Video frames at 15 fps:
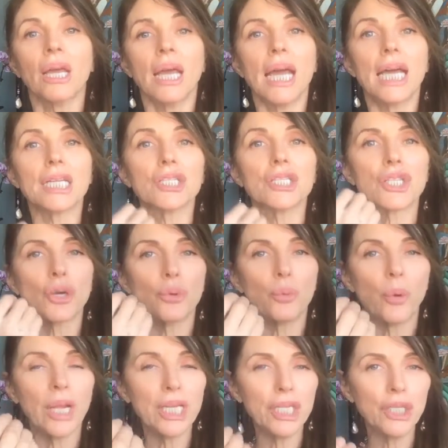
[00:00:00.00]
And so
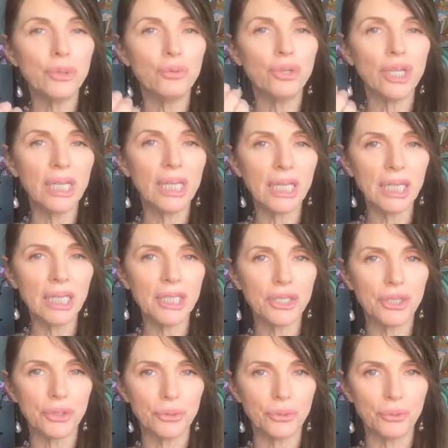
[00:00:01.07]
when you need
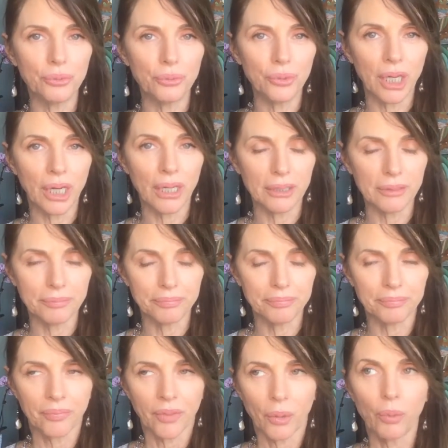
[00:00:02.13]
to,
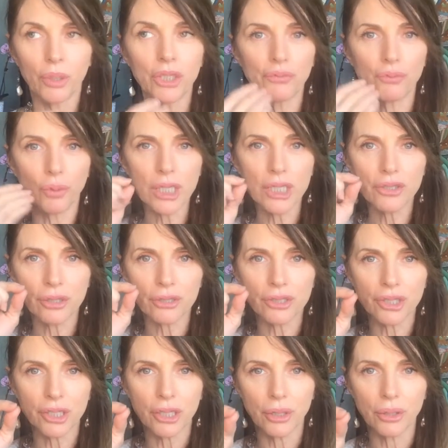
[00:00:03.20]
when your voice starts
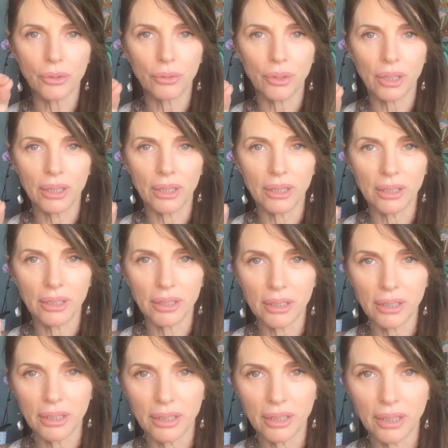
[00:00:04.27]
to go,
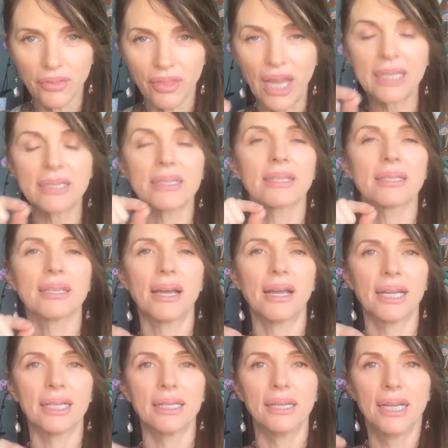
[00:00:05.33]
that's a
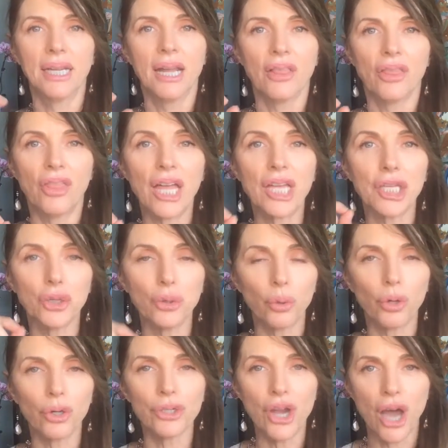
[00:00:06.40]
sign that
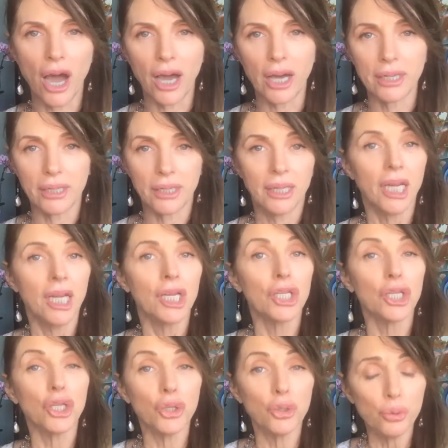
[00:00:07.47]
you're not
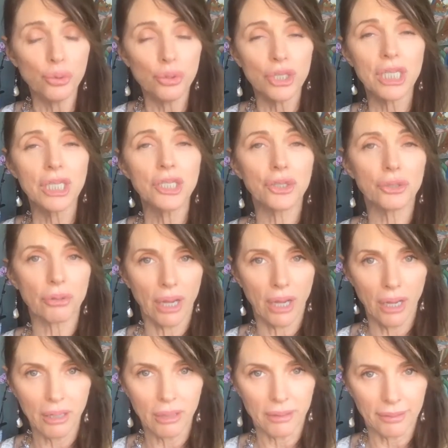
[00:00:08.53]
using your
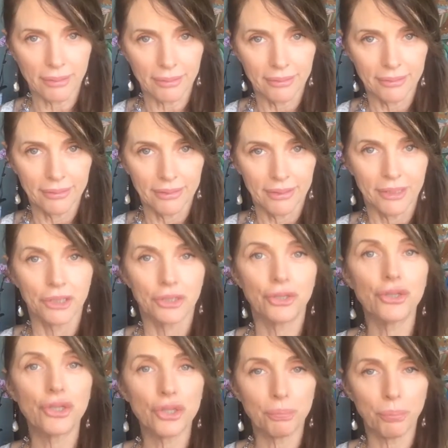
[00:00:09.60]
air to
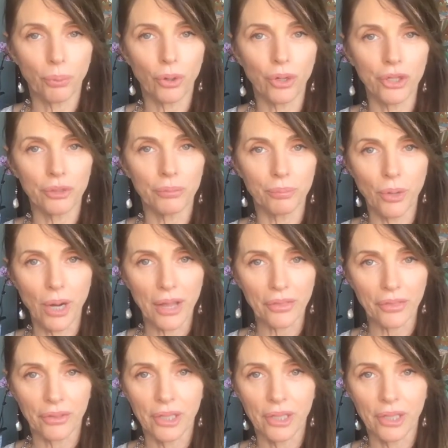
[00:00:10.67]
support your breath.